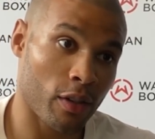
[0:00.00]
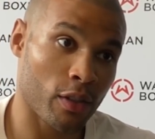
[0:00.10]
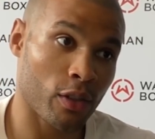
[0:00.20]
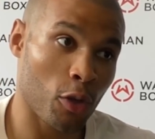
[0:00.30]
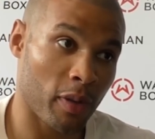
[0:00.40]

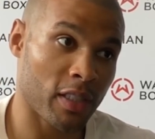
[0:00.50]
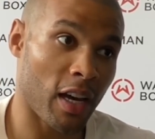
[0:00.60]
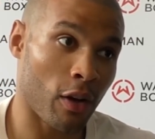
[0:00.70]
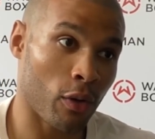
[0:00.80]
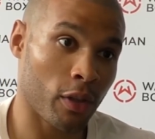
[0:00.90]
super
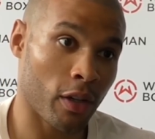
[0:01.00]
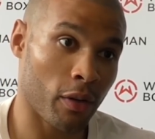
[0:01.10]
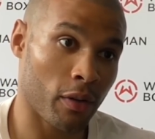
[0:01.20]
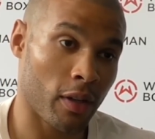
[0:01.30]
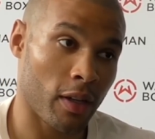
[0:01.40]
title. You
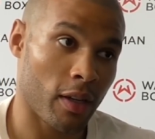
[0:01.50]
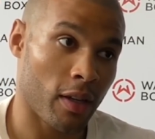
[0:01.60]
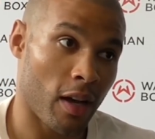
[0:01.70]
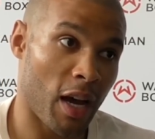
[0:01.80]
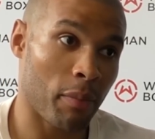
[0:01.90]
know,
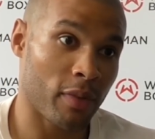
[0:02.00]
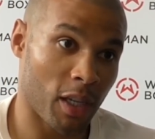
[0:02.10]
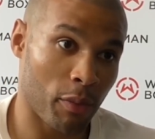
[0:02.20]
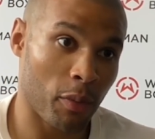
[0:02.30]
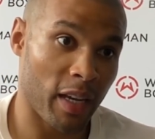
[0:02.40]
I'm
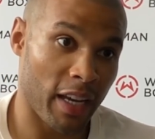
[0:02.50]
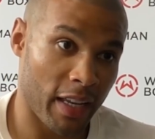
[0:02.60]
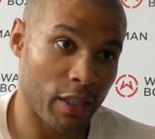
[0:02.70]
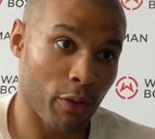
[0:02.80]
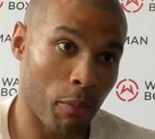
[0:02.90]
WBA
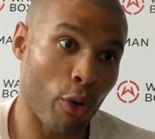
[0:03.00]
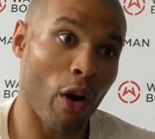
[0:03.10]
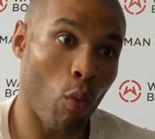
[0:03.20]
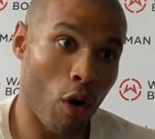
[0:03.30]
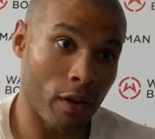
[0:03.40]
interim, or I
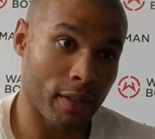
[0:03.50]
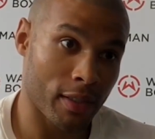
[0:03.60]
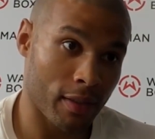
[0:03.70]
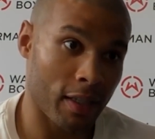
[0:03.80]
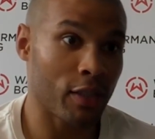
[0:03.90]

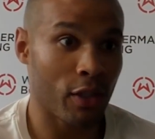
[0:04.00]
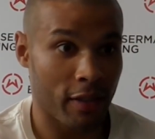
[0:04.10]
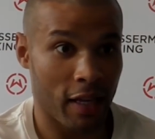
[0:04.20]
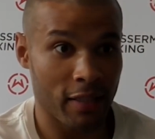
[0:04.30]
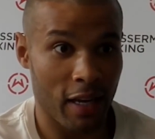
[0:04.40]
was. They took
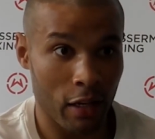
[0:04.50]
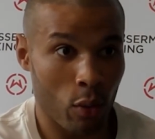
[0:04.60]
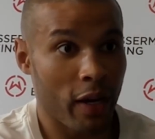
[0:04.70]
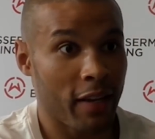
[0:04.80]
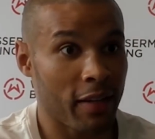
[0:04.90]
that title
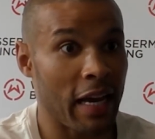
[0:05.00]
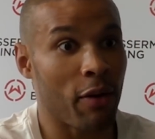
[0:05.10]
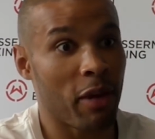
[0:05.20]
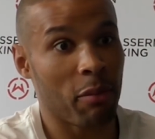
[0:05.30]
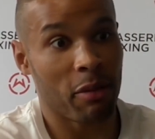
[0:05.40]
away and now
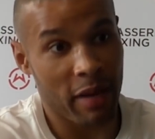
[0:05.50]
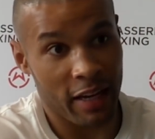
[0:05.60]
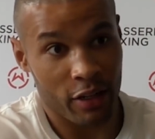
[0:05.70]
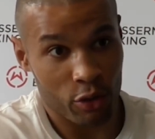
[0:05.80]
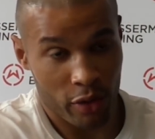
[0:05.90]
made me
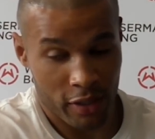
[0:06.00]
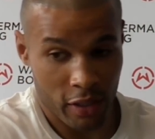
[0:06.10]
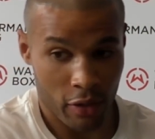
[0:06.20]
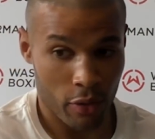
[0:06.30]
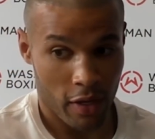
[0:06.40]
mandatory.
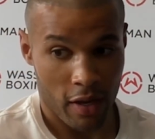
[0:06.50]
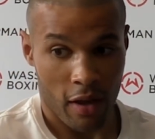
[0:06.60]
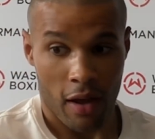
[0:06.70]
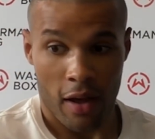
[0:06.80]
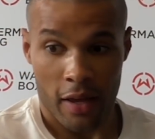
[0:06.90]
So,
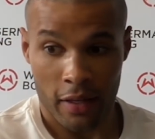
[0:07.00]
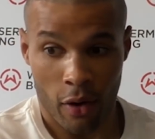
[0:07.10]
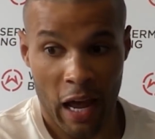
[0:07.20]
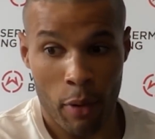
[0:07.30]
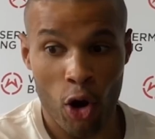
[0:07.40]
you know,
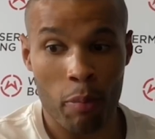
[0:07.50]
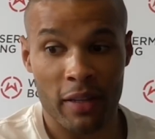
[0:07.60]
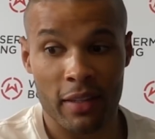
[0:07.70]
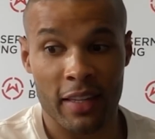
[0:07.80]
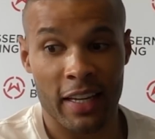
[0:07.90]
I'm
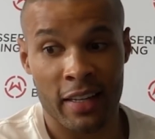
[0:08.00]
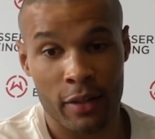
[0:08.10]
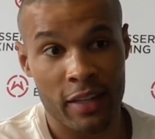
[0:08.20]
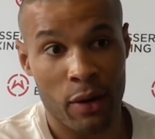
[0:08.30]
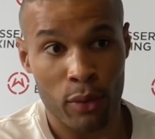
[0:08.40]
hoping that they can,
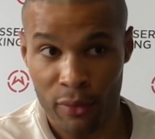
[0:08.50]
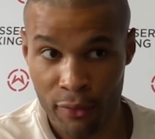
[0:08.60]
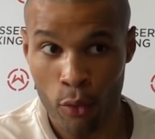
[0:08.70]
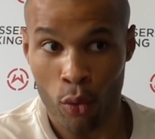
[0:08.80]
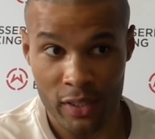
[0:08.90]
they will
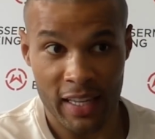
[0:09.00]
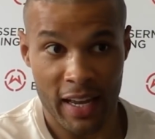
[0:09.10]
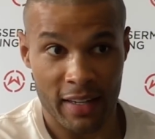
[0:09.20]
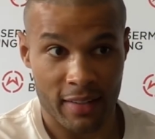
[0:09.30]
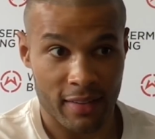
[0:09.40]
enforce
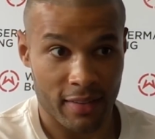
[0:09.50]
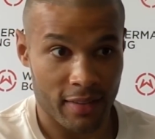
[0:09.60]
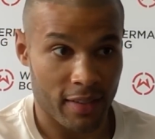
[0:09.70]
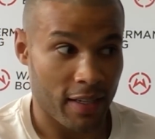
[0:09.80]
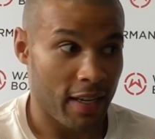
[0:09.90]
that
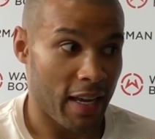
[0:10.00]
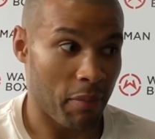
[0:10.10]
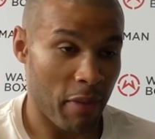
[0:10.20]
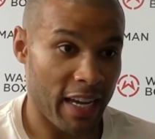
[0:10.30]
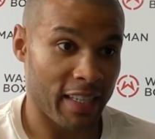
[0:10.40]

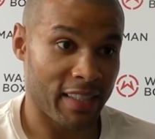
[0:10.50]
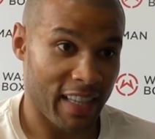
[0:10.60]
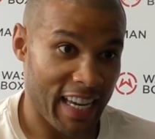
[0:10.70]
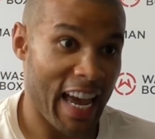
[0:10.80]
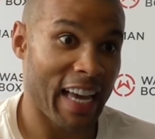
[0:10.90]
and make it so
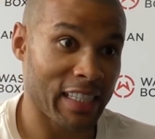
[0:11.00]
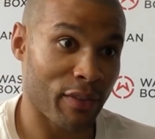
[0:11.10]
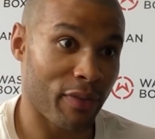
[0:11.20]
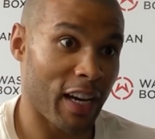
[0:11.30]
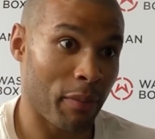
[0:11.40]
that he has to
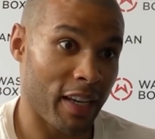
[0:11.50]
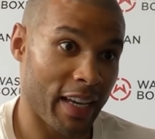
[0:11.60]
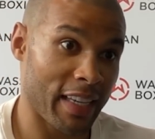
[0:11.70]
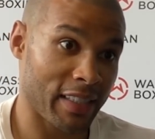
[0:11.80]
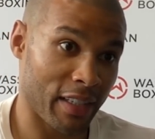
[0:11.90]
fight me, and
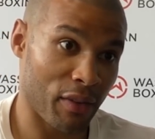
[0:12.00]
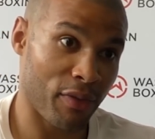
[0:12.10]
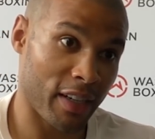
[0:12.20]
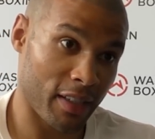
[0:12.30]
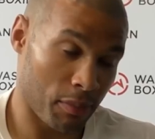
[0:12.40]
has to
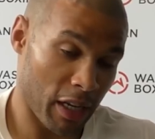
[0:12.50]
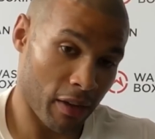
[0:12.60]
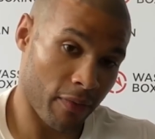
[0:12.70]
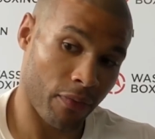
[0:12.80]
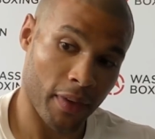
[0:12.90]
defend his
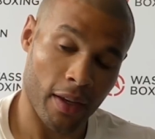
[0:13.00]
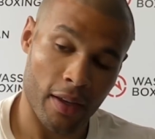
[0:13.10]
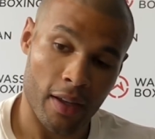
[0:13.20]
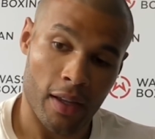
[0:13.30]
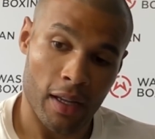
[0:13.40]
belt.
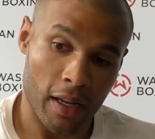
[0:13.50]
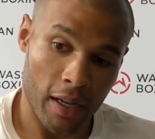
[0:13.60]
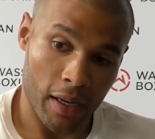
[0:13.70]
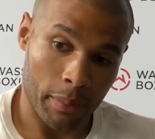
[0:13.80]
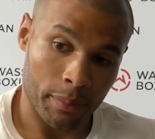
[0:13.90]

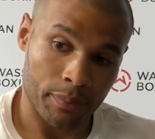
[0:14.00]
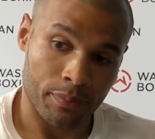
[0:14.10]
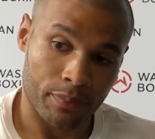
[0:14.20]
Um,